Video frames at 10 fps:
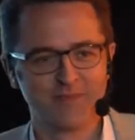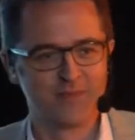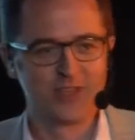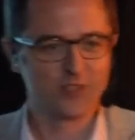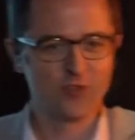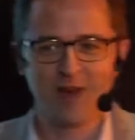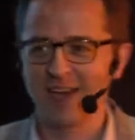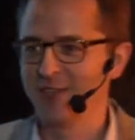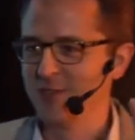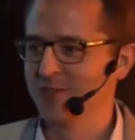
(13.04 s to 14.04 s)
there's two
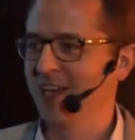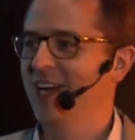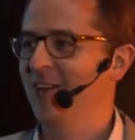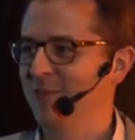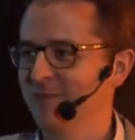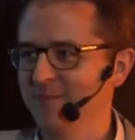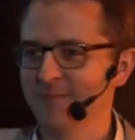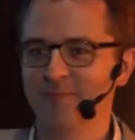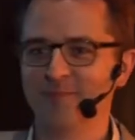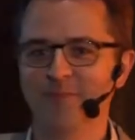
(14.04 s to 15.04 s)
bad news. I have a
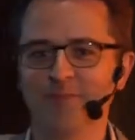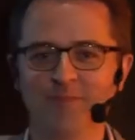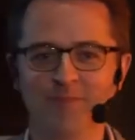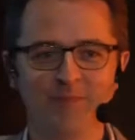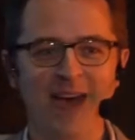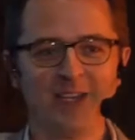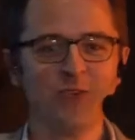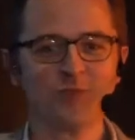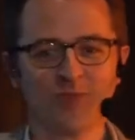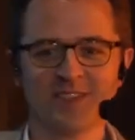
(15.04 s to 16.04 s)
bad
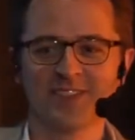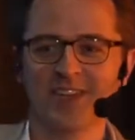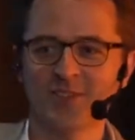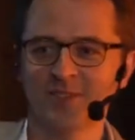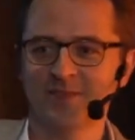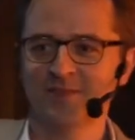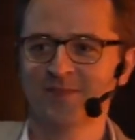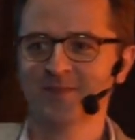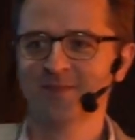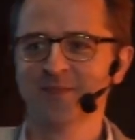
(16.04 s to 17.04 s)
news presentation
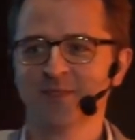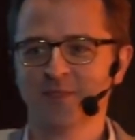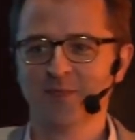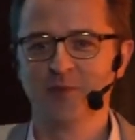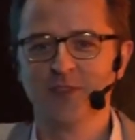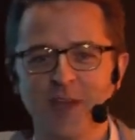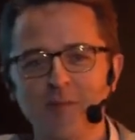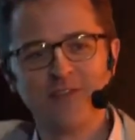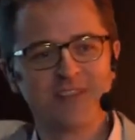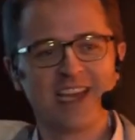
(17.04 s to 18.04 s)
with an
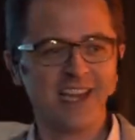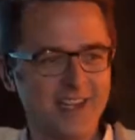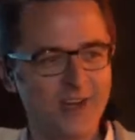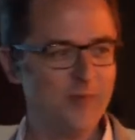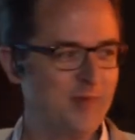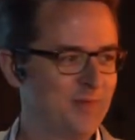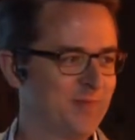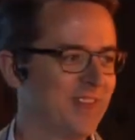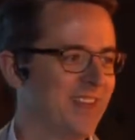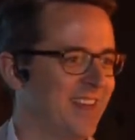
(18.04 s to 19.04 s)
uplifting end, I hope.
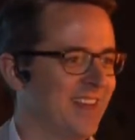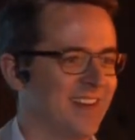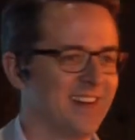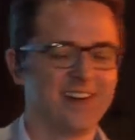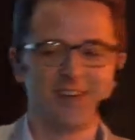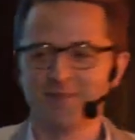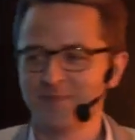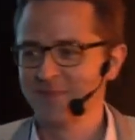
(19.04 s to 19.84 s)
Um,